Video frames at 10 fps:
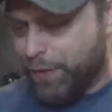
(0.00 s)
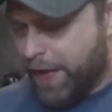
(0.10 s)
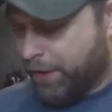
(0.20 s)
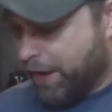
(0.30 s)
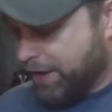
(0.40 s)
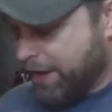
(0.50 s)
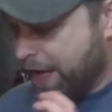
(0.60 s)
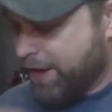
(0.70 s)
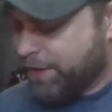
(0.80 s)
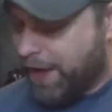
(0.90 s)
like her. I
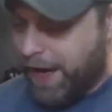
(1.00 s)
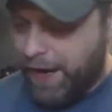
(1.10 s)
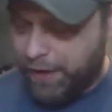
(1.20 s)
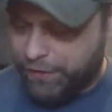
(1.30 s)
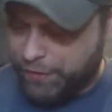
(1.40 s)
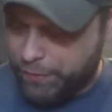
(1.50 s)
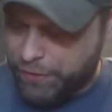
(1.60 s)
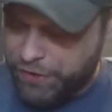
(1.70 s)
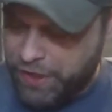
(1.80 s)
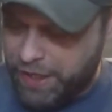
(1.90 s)
like the hair too,
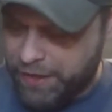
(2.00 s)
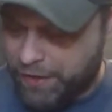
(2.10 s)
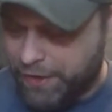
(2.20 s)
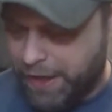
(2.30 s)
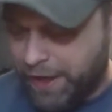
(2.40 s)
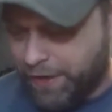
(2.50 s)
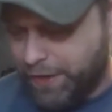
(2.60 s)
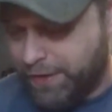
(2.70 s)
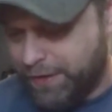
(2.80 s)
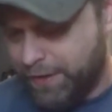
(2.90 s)
the shading on the hair.
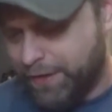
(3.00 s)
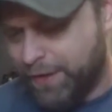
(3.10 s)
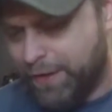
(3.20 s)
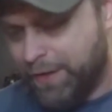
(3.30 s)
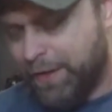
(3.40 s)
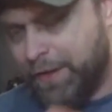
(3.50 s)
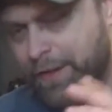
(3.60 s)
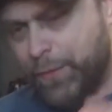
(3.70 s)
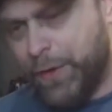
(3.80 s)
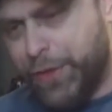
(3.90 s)
They did
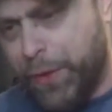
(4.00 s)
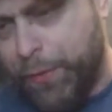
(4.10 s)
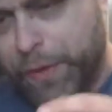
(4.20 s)
with the